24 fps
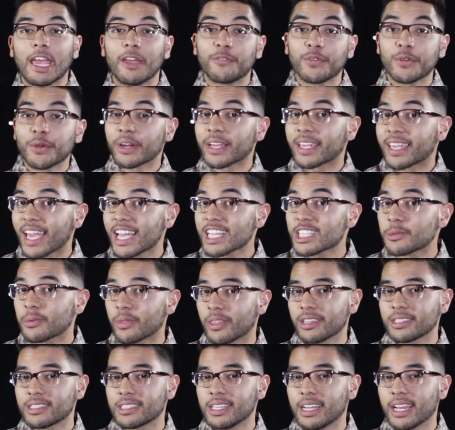If you're a guest
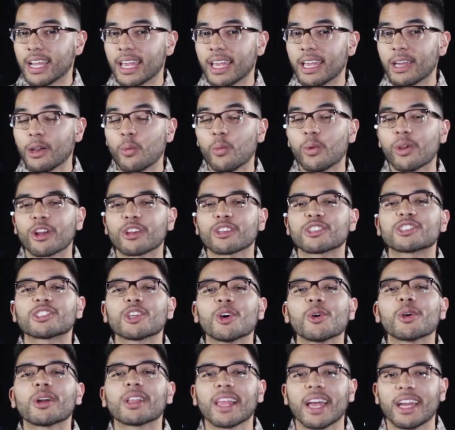with us today, we are
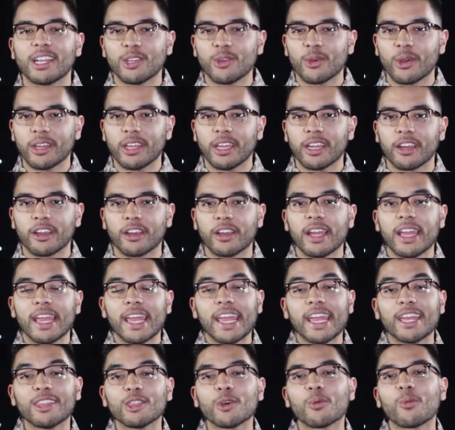so glad you are here
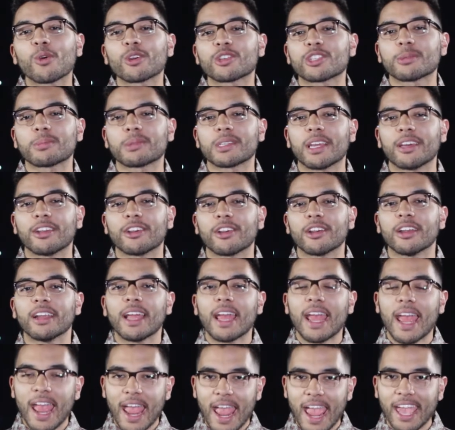in the worship center
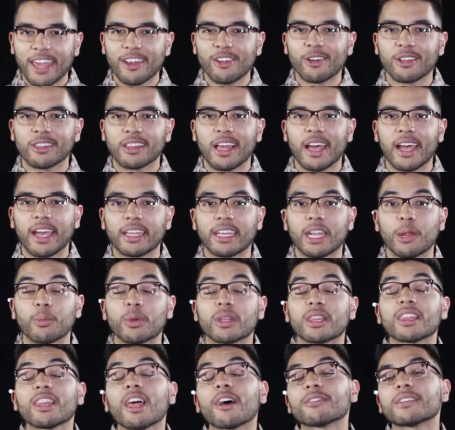and online, and
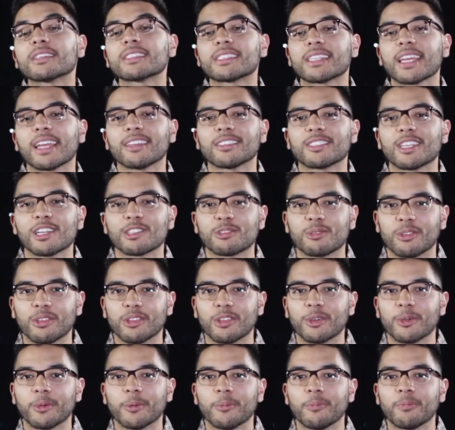would love to stay in touch with
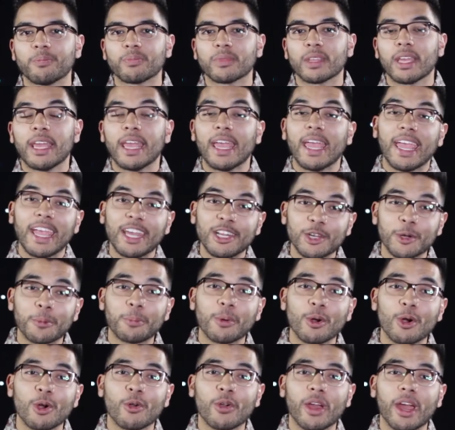you. In your
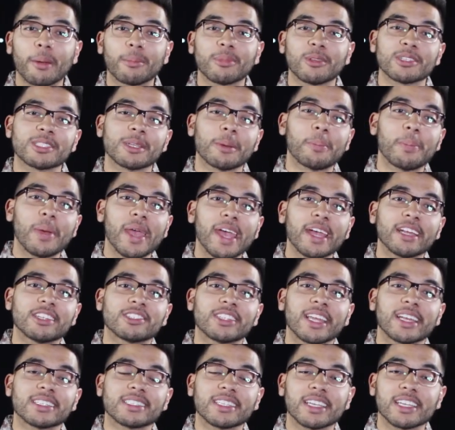program, there's a page that